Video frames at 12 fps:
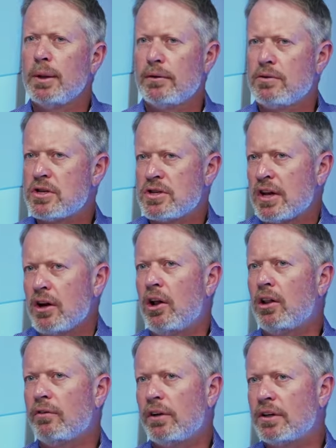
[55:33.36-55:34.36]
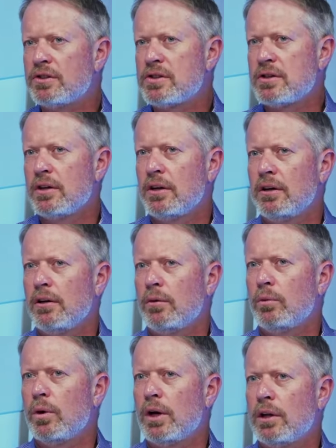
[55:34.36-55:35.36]
just like all of us,
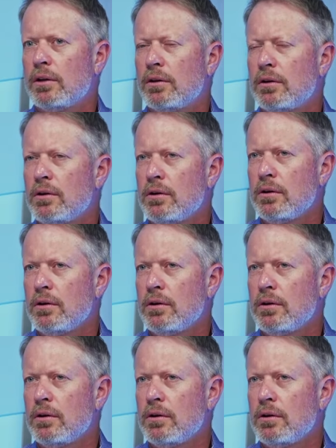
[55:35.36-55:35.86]
when